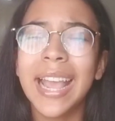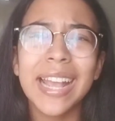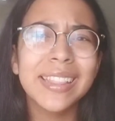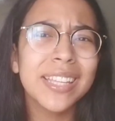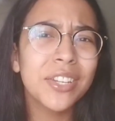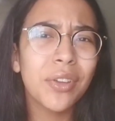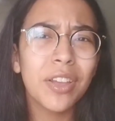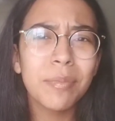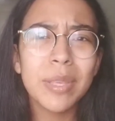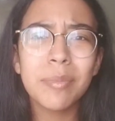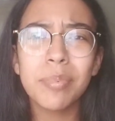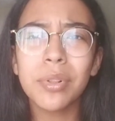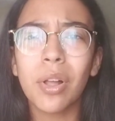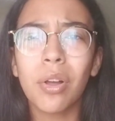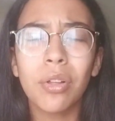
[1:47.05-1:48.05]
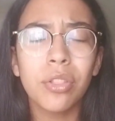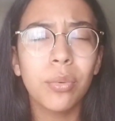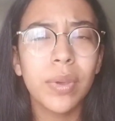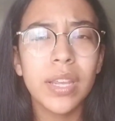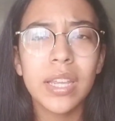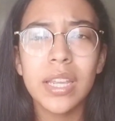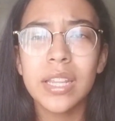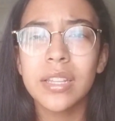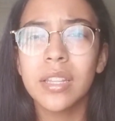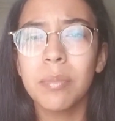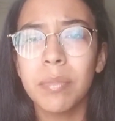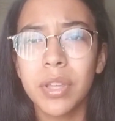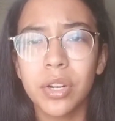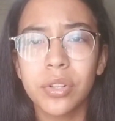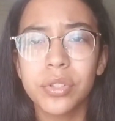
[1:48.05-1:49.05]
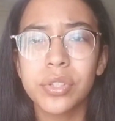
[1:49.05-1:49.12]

and then you have people all the way in the middle.